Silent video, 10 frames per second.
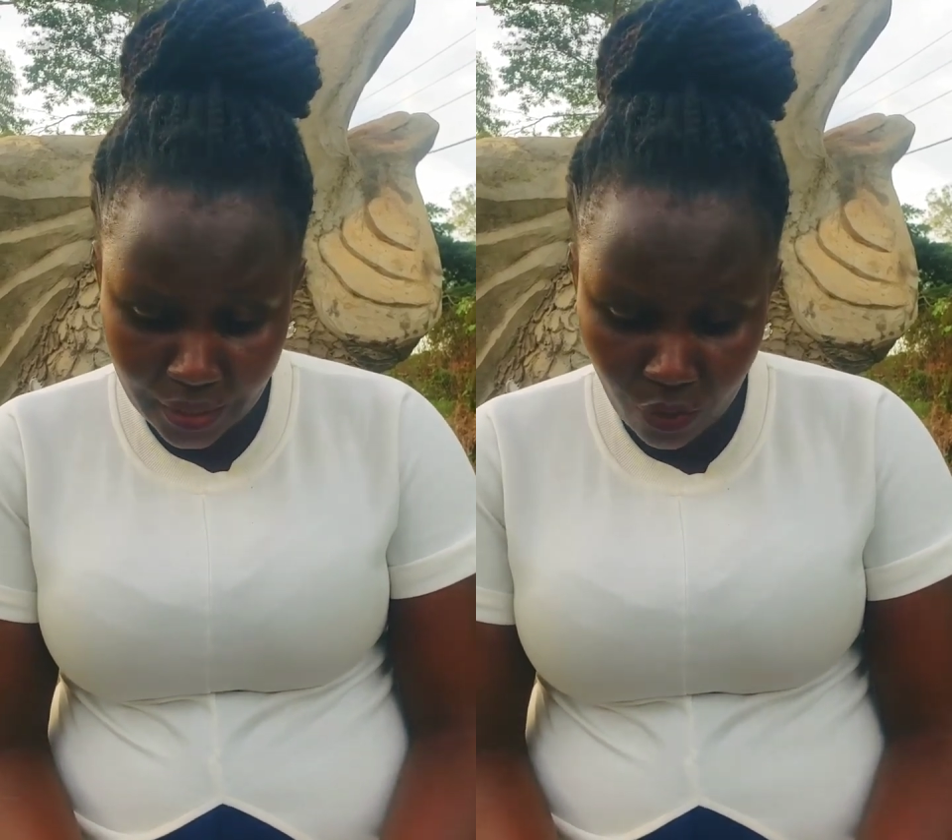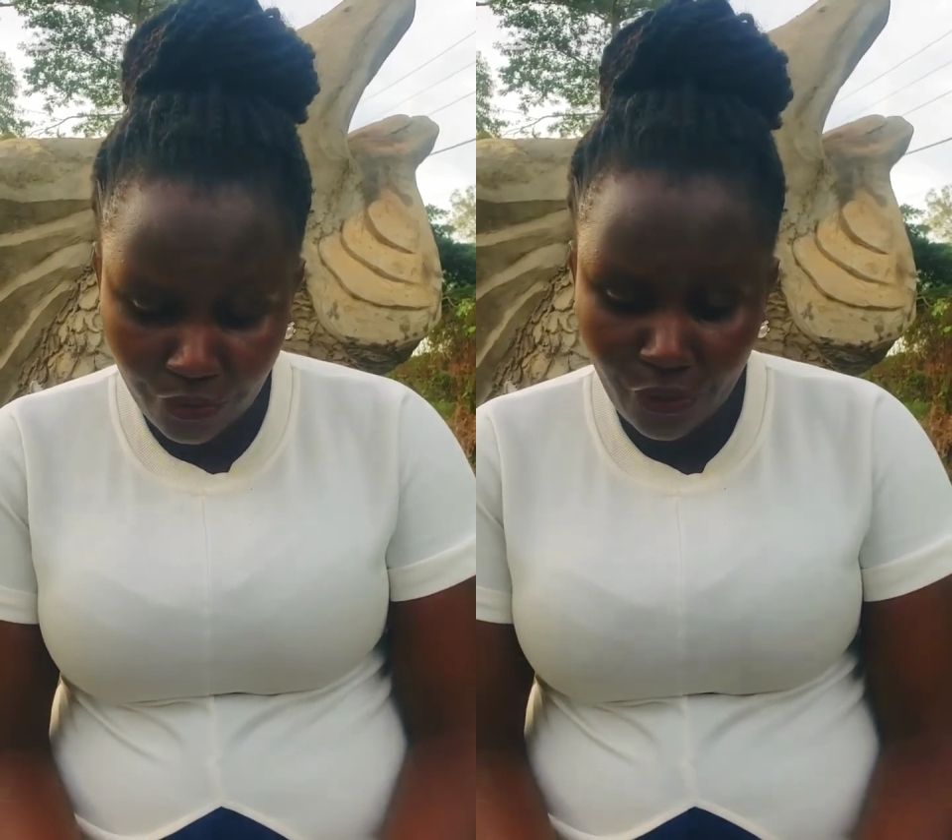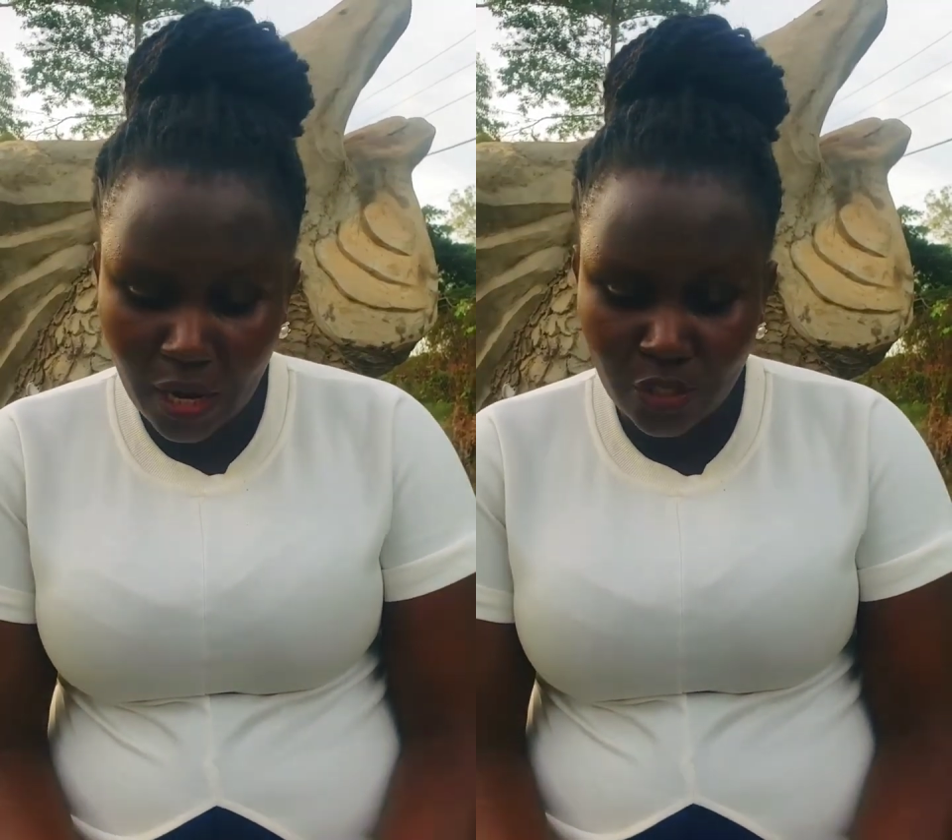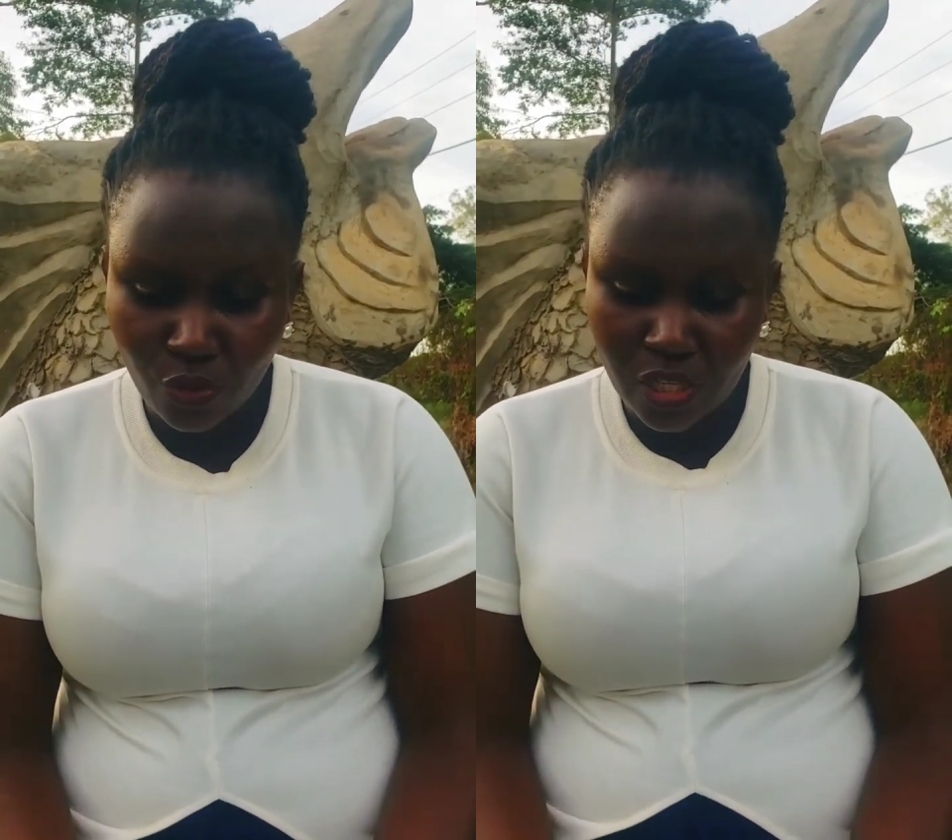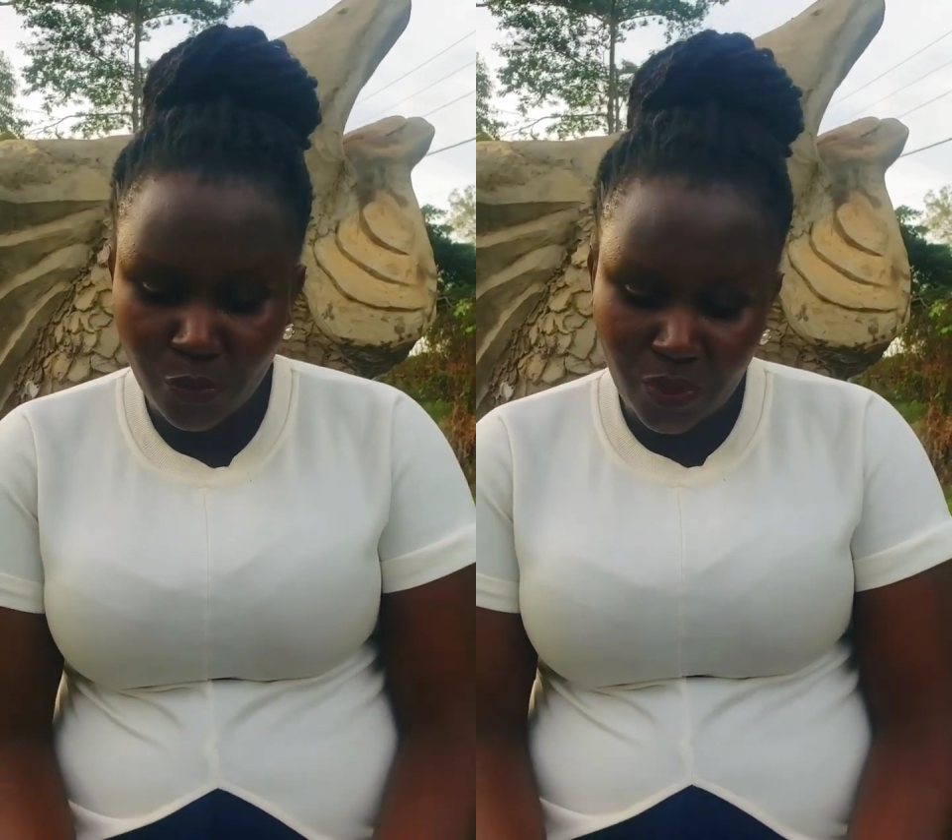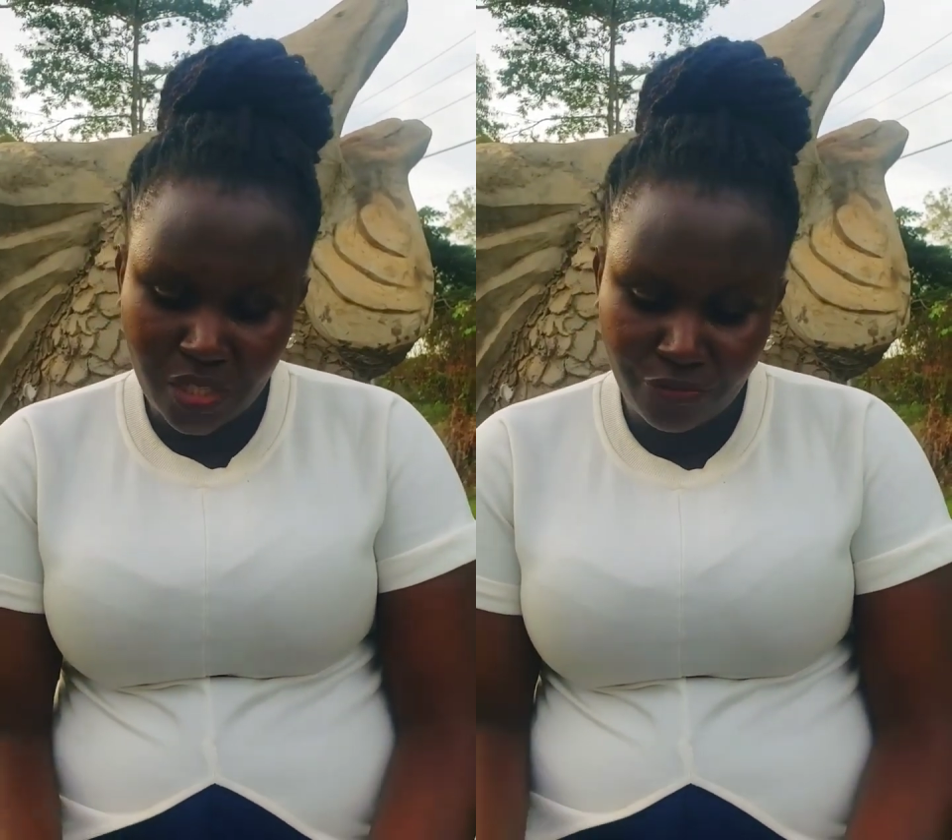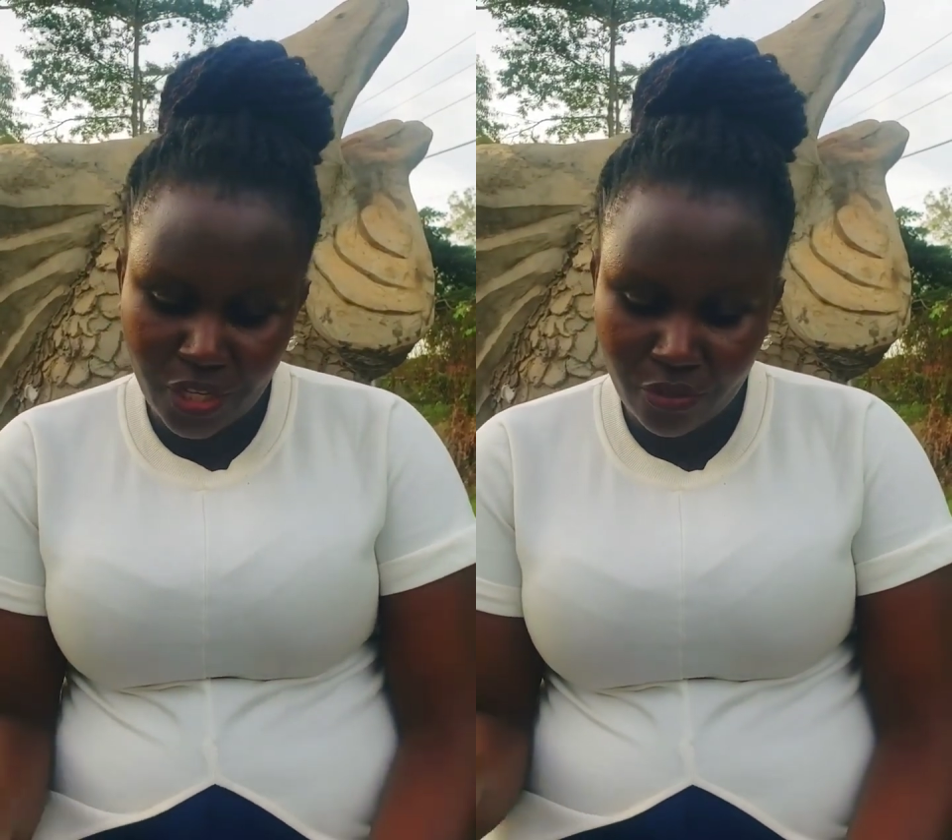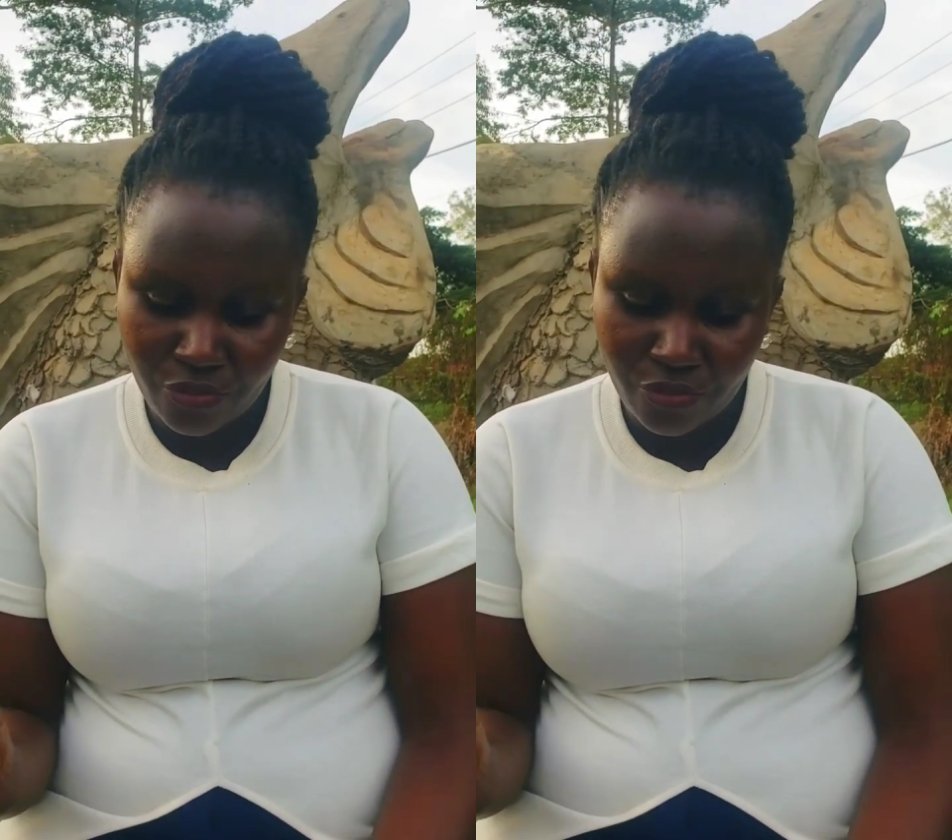or focus on a specific